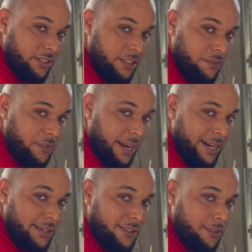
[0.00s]
to
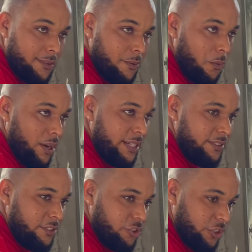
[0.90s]
define what
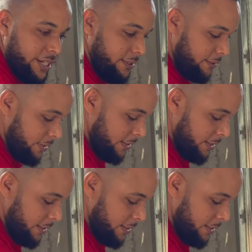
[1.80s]
is straight